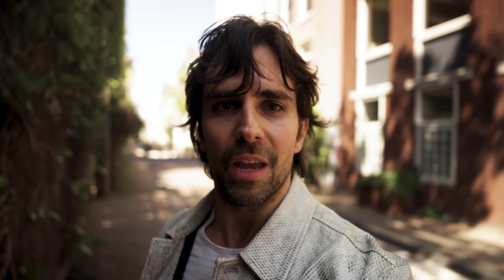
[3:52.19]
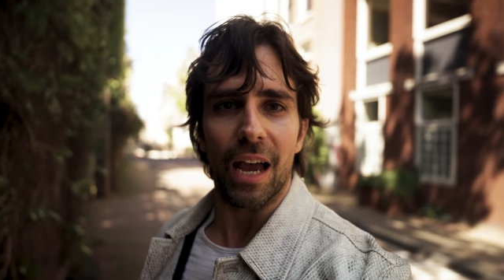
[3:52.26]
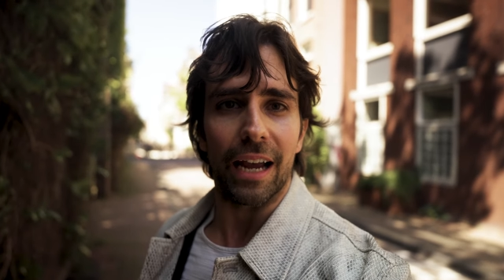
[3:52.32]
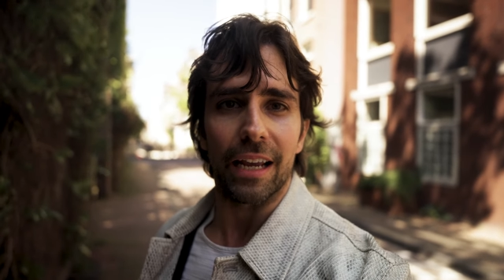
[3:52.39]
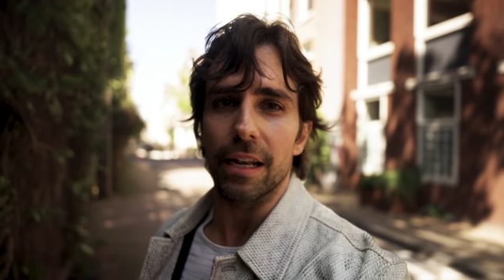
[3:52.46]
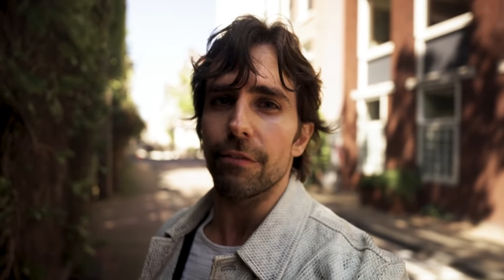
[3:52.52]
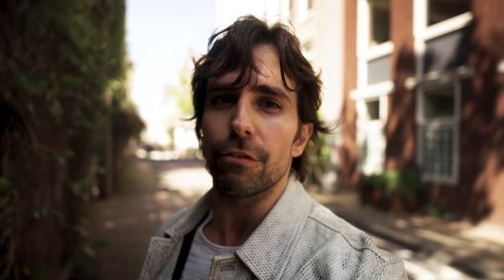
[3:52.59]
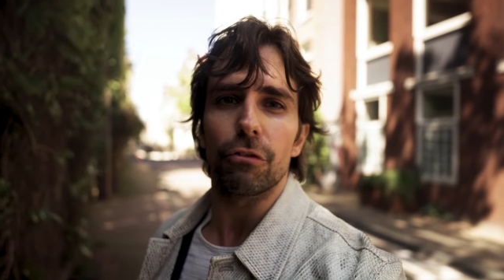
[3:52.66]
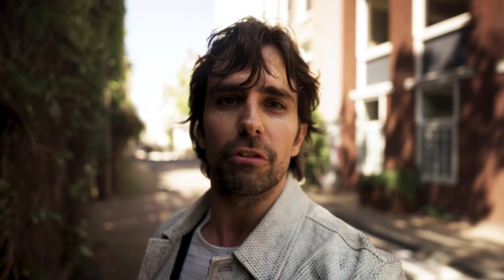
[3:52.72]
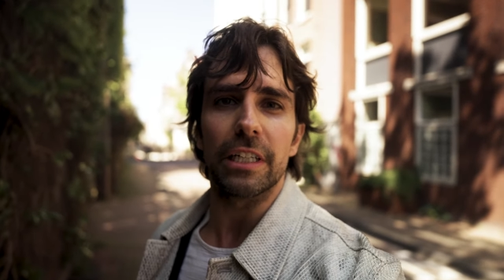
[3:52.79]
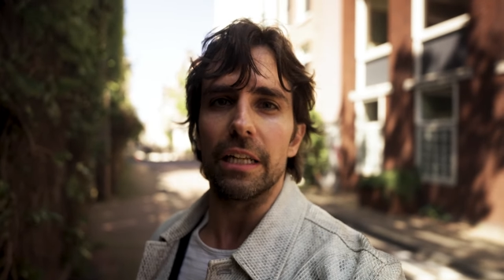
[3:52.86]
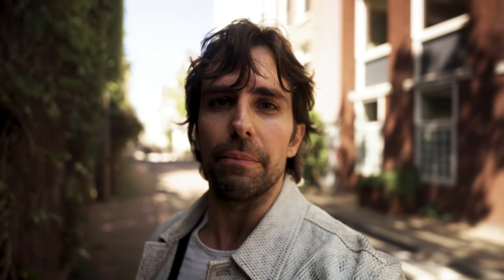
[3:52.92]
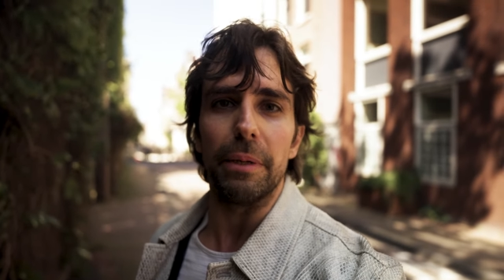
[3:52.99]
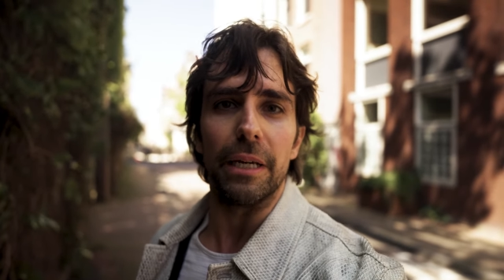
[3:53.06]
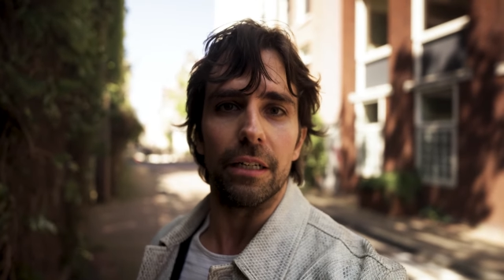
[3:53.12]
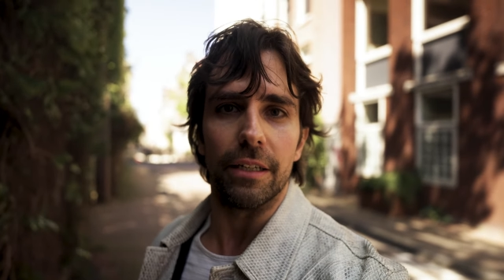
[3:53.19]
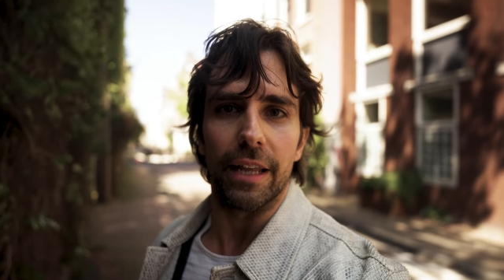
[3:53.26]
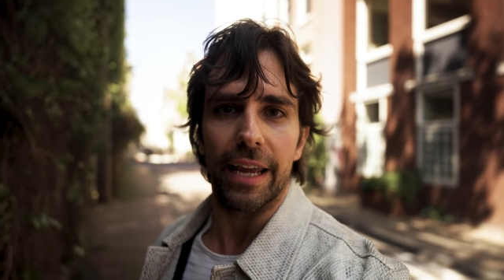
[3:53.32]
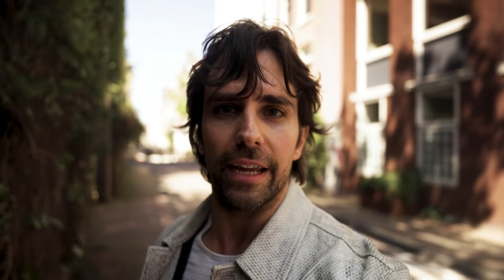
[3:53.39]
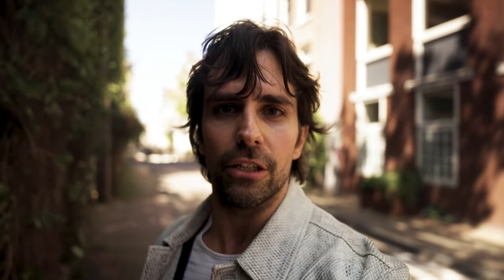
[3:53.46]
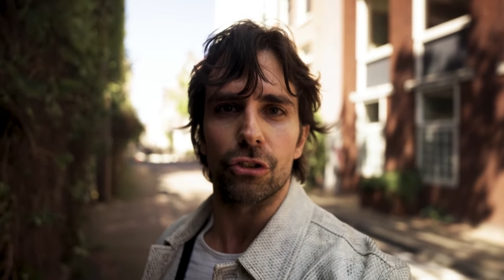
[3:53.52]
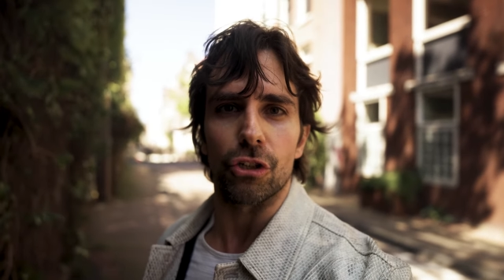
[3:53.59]
I can never really be in
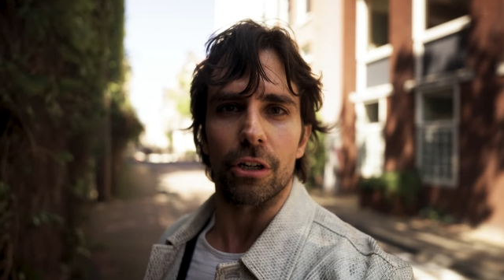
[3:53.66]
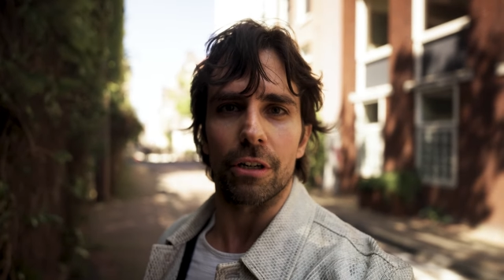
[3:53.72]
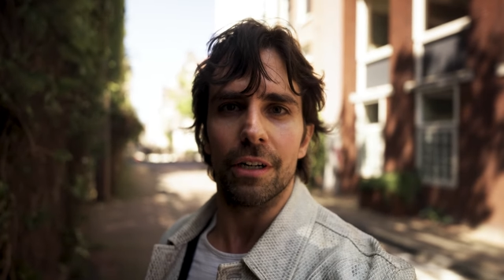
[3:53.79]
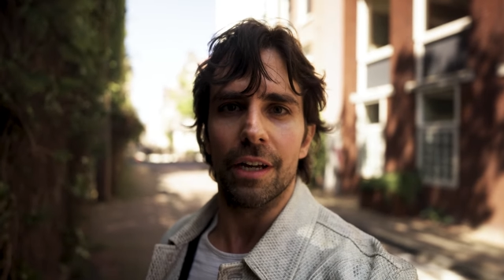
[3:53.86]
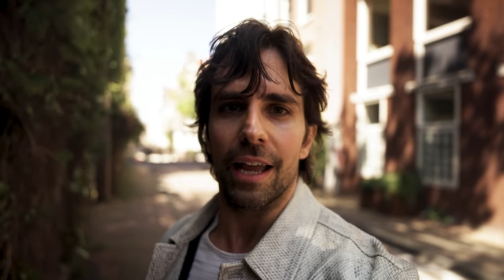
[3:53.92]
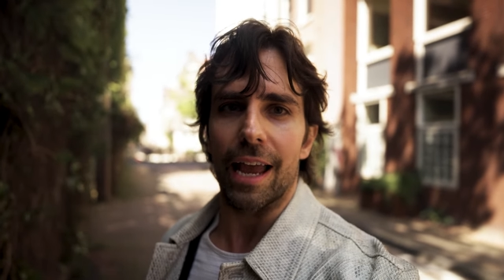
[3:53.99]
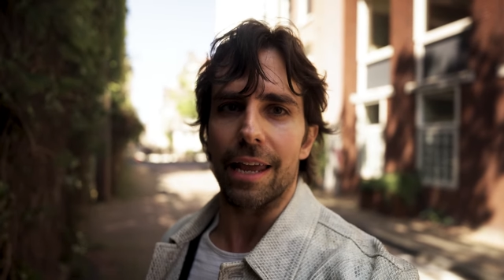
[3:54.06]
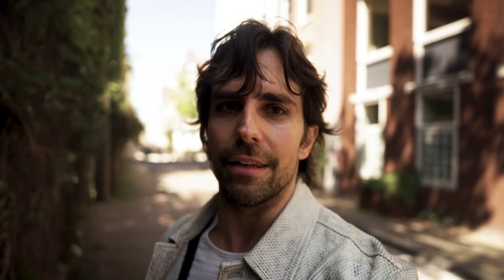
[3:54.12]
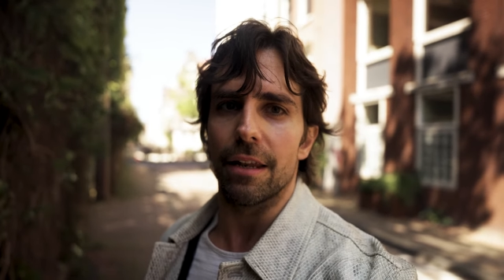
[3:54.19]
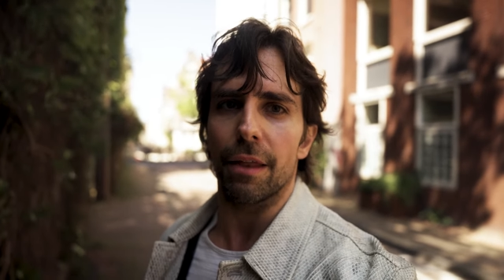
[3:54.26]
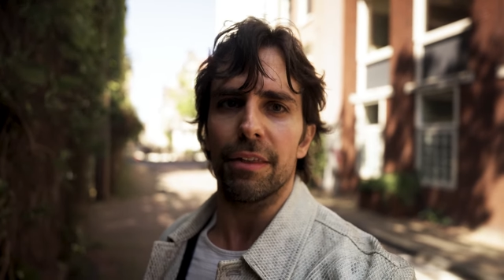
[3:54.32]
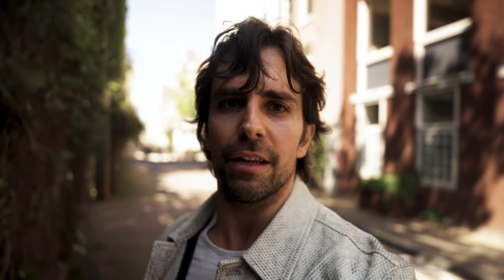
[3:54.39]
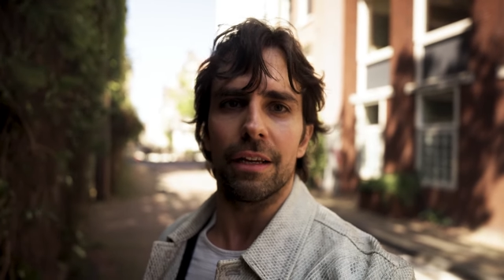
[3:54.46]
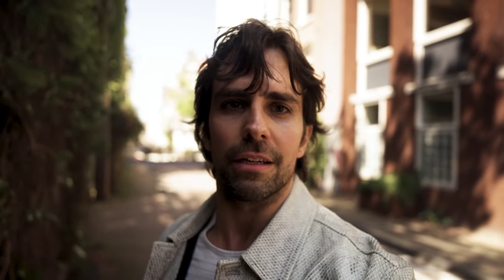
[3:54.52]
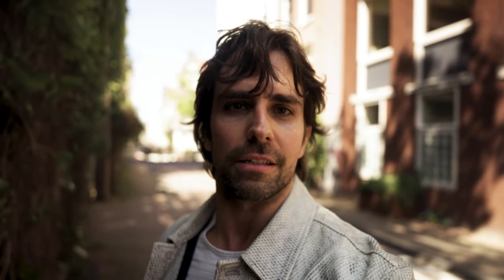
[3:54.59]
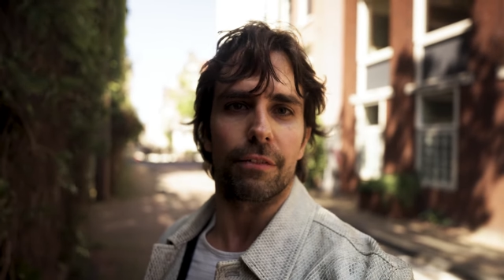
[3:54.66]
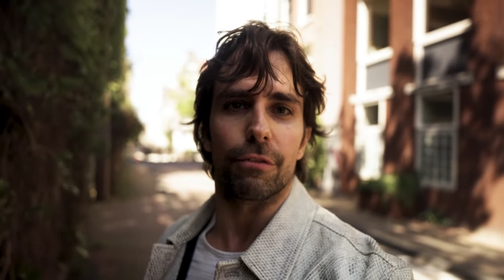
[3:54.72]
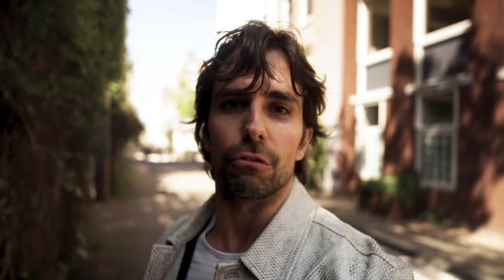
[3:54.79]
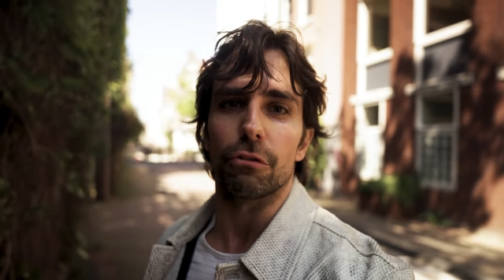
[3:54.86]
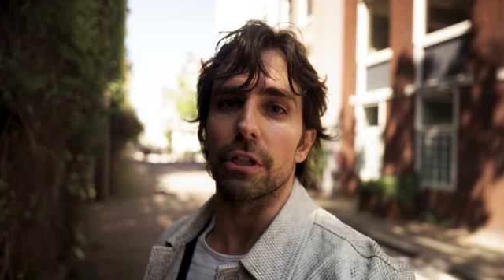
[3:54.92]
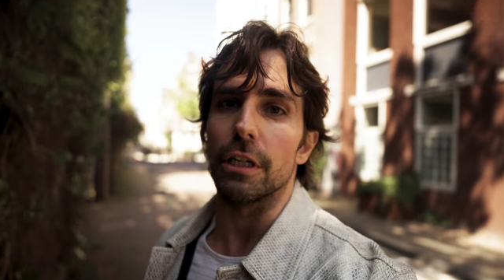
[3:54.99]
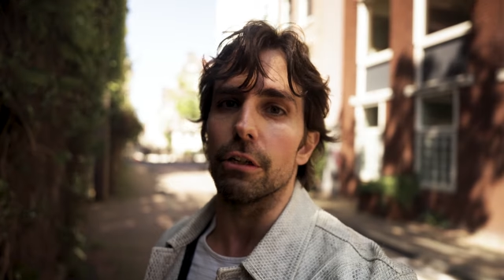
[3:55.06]
danger and nothing is
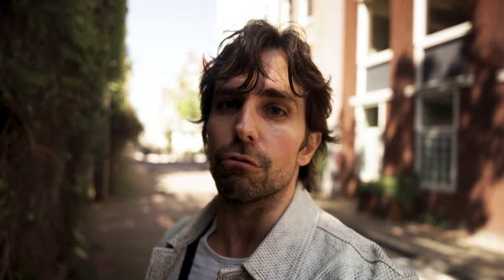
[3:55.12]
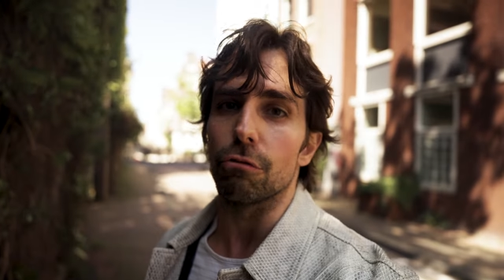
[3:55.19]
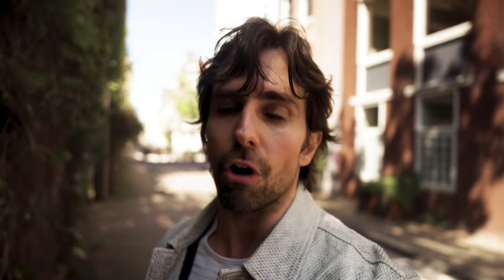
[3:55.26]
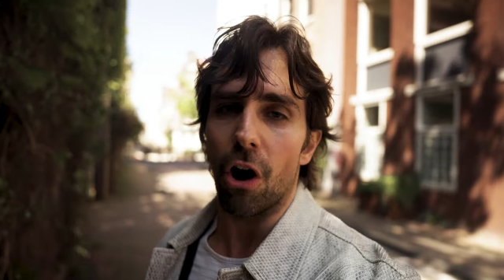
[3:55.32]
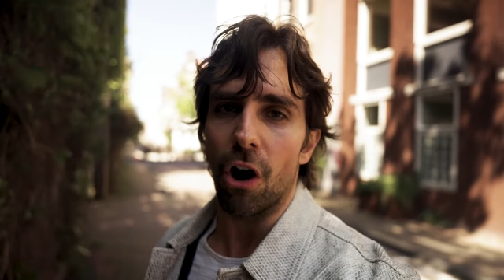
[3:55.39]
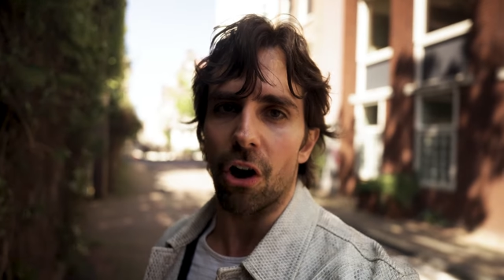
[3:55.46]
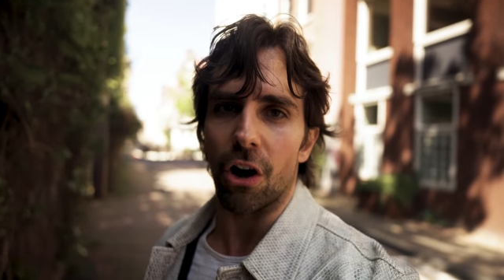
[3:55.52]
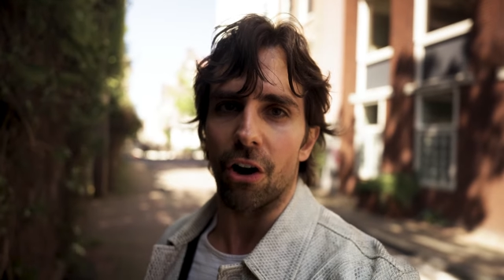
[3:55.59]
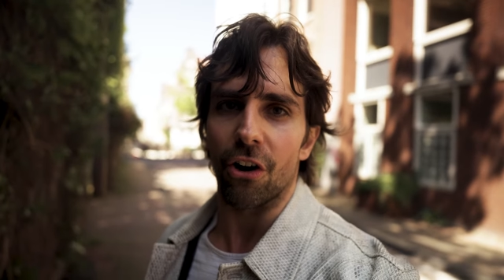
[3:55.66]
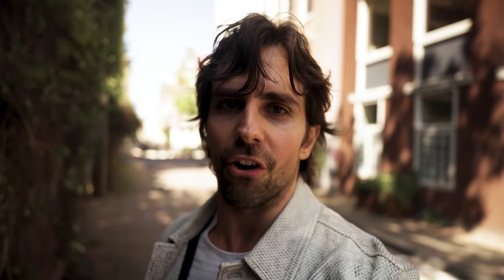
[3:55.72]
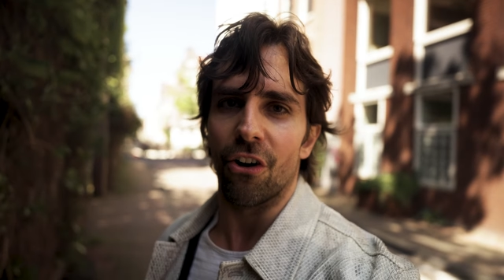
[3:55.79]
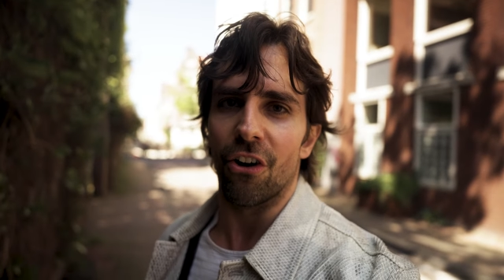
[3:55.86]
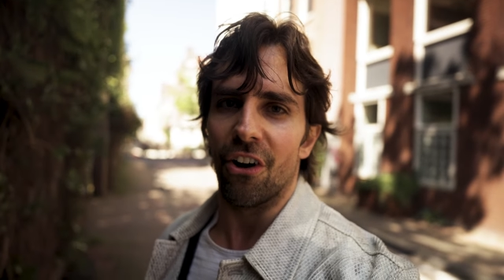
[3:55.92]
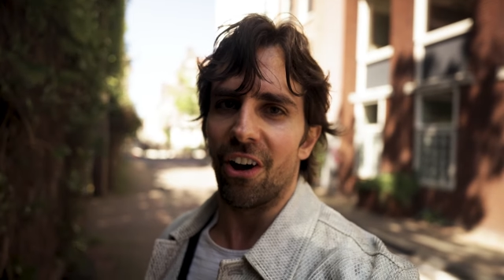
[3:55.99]
ever really wrong,